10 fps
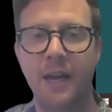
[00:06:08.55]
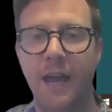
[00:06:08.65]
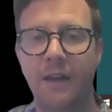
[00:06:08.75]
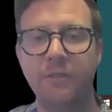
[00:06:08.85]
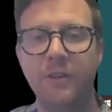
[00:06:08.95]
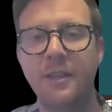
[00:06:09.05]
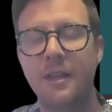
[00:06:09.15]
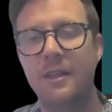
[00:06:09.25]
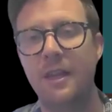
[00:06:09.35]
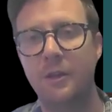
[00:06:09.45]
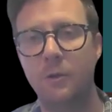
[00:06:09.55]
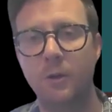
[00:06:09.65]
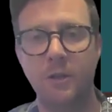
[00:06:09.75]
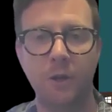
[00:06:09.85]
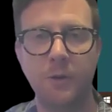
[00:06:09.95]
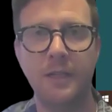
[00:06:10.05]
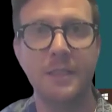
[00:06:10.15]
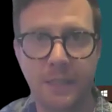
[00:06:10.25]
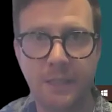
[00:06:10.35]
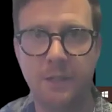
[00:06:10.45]
everything that you are going
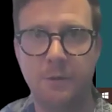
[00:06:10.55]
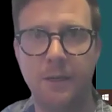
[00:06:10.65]
to do